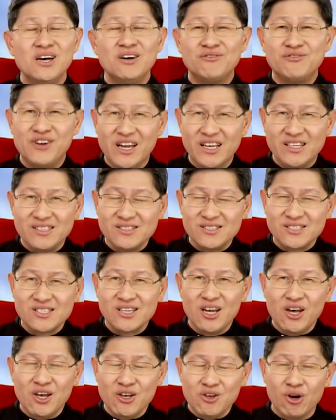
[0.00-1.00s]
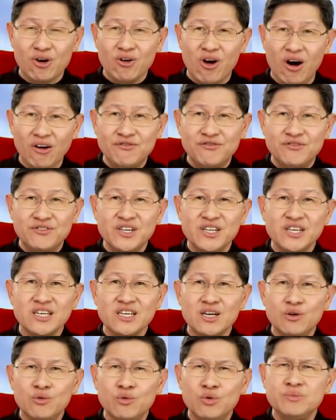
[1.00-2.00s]
Friends, your
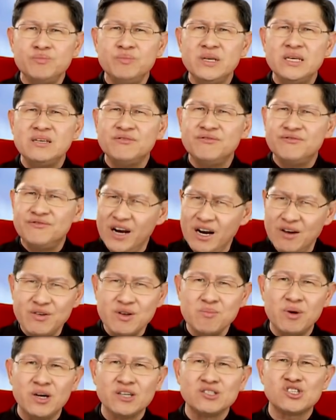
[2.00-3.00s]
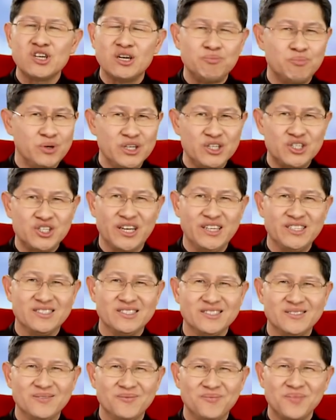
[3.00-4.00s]
offering would be very much
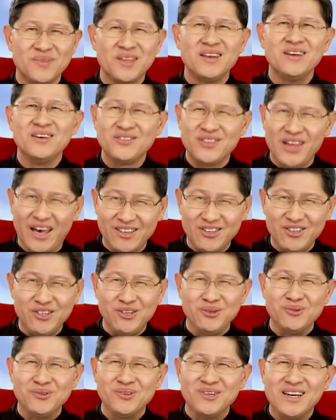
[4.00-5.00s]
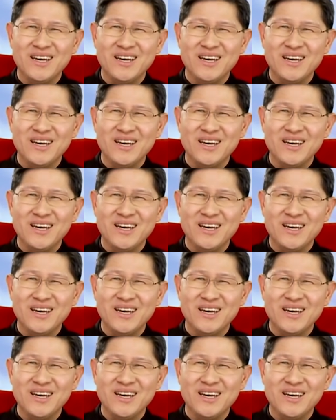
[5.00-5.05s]
appreciated. Thank you.